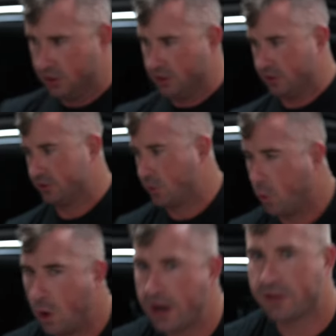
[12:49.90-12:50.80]
there's
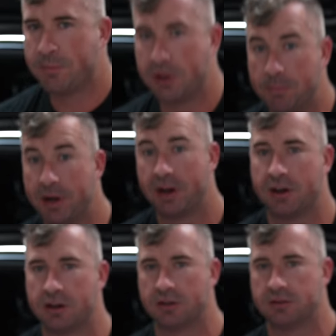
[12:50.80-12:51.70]
quite a bit of
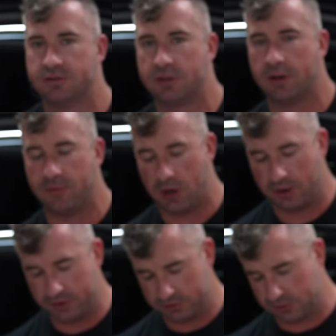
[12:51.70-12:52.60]
perrin stuff
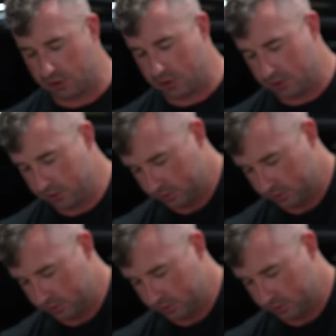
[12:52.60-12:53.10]
on this car.